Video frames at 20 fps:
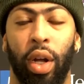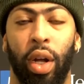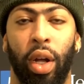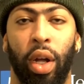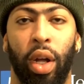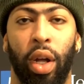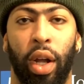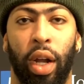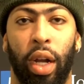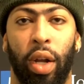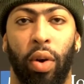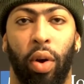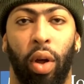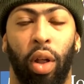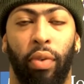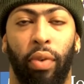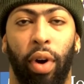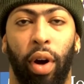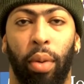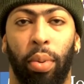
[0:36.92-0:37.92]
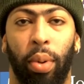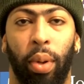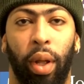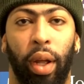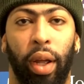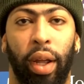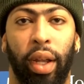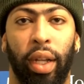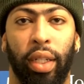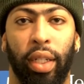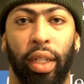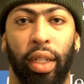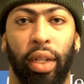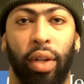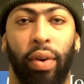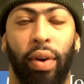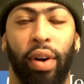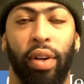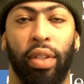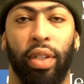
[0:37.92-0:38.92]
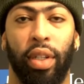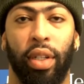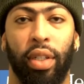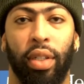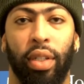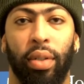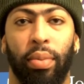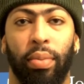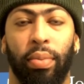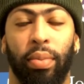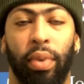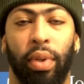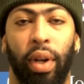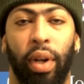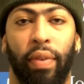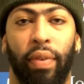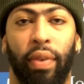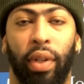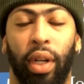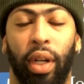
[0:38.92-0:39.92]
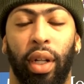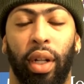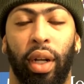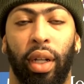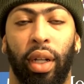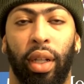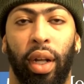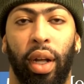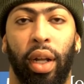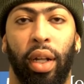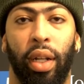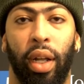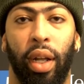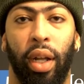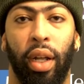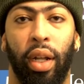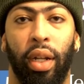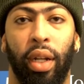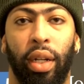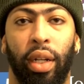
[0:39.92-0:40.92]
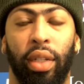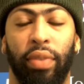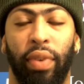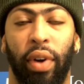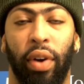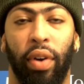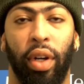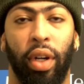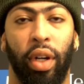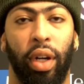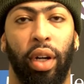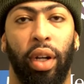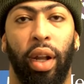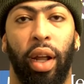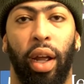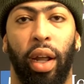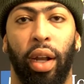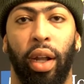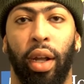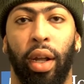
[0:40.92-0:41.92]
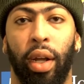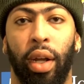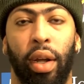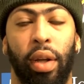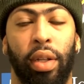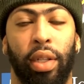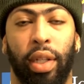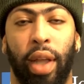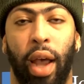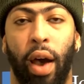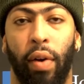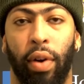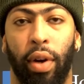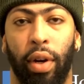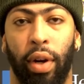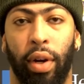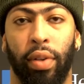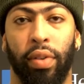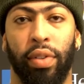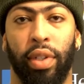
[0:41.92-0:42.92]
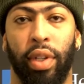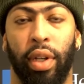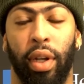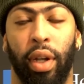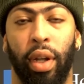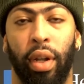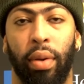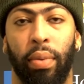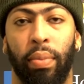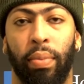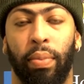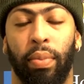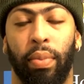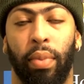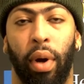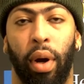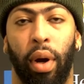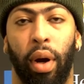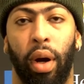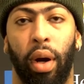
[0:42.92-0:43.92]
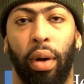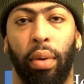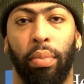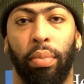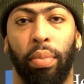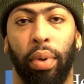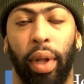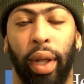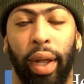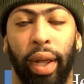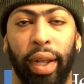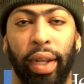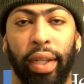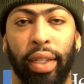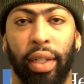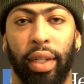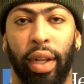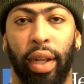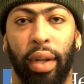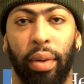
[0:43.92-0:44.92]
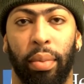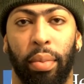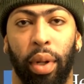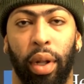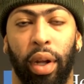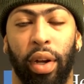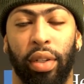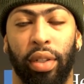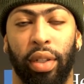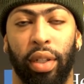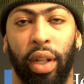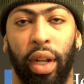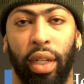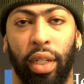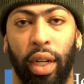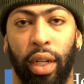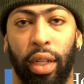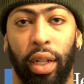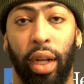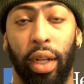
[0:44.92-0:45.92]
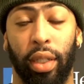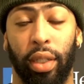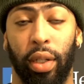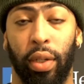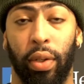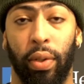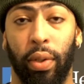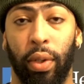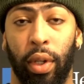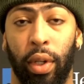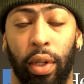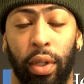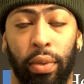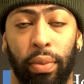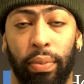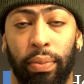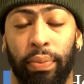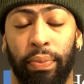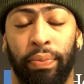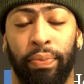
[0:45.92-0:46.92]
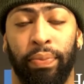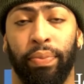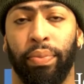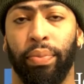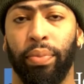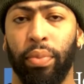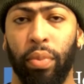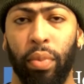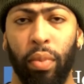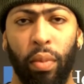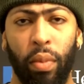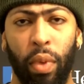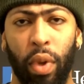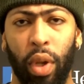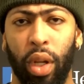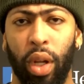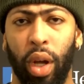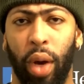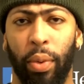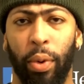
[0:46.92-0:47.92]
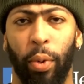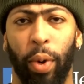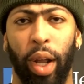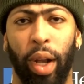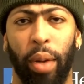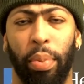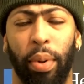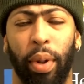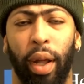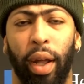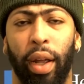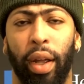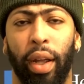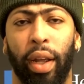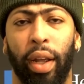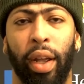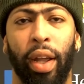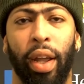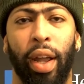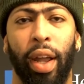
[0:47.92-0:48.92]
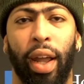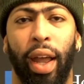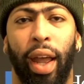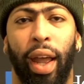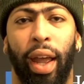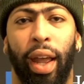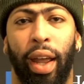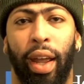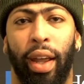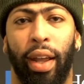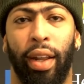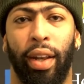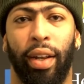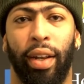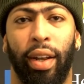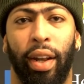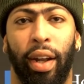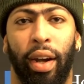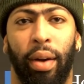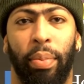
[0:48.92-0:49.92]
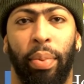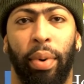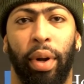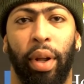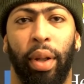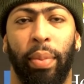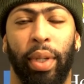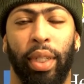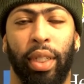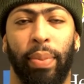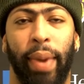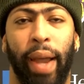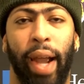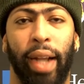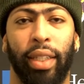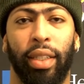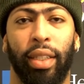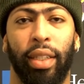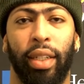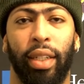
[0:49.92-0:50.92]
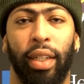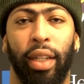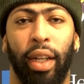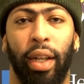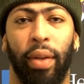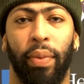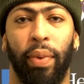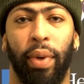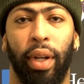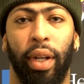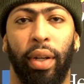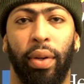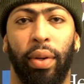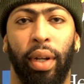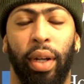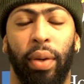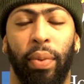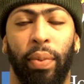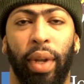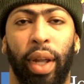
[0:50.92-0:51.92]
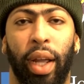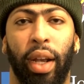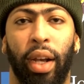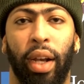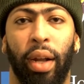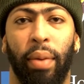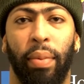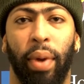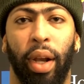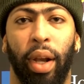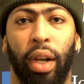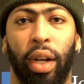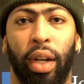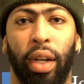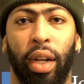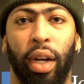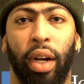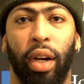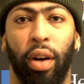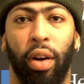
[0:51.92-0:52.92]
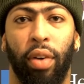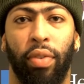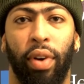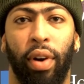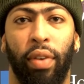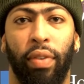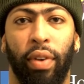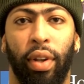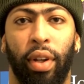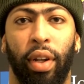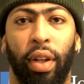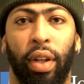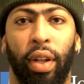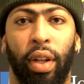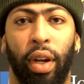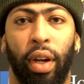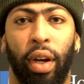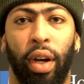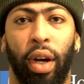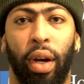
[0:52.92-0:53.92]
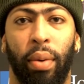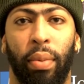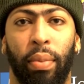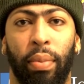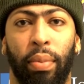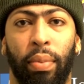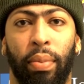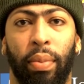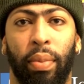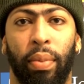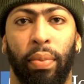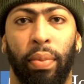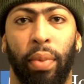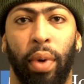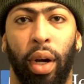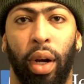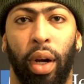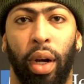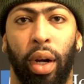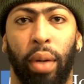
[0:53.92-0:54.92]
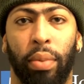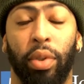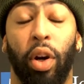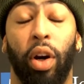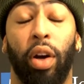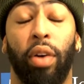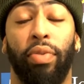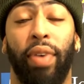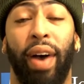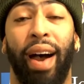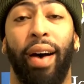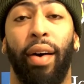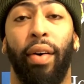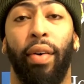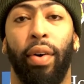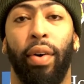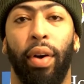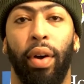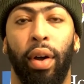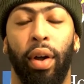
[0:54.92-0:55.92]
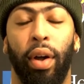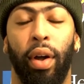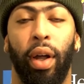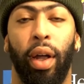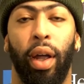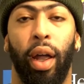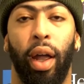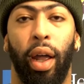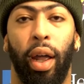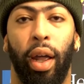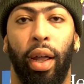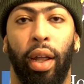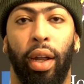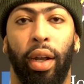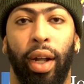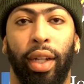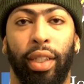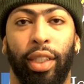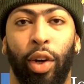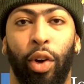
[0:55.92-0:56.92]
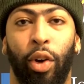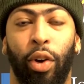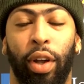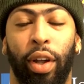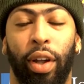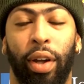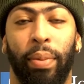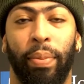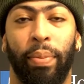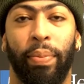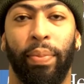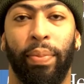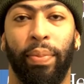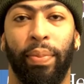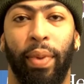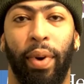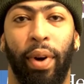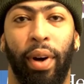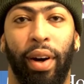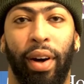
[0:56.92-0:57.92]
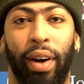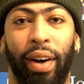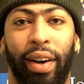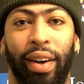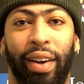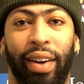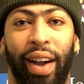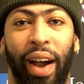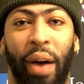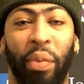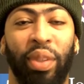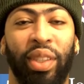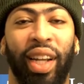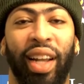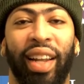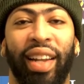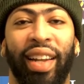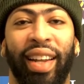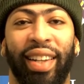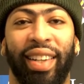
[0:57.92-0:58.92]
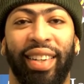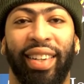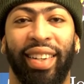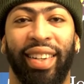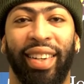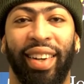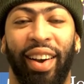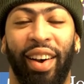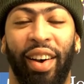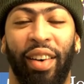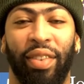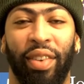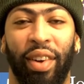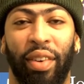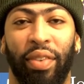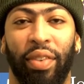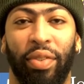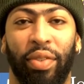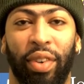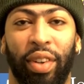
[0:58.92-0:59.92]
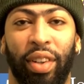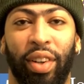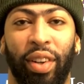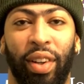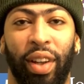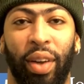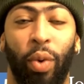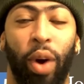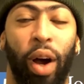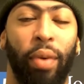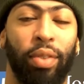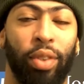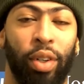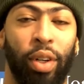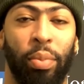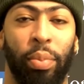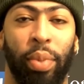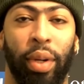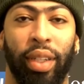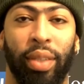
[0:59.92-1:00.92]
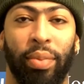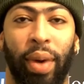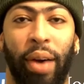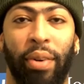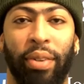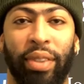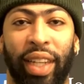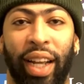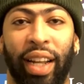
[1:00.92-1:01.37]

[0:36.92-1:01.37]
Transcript: he knew all of our plays and know our system and everything like that. And he's very good at scouting the other team plays and players and things like that. So, we ran a play and put him in some action. And then we ended up getting a dunk off of it. A foul. And I told him, I was yelling at the off the free throw line. Well, I was on the bench, but I was yelling